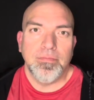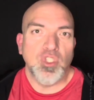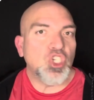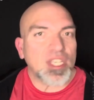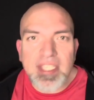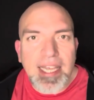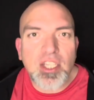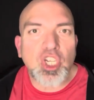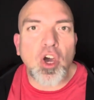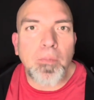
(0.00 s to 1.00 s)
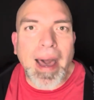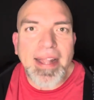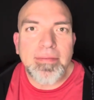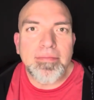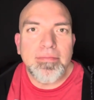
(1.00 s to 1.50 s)
Just like Joe
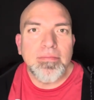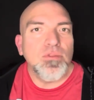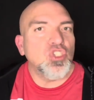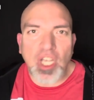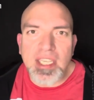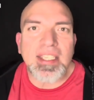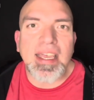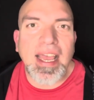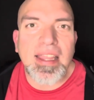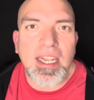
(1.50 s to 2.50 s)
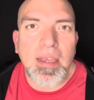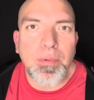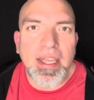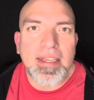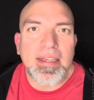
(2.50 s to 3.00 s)
Biden, just like Anthony
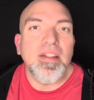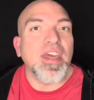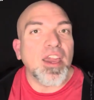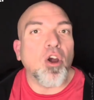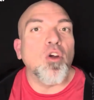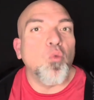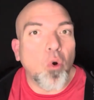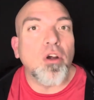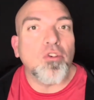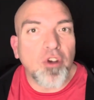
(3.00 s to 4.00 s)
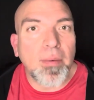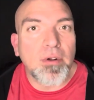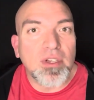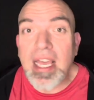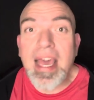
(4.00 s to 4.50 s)
Blinken, they are war
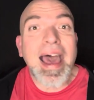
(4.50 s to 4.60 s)
criminals.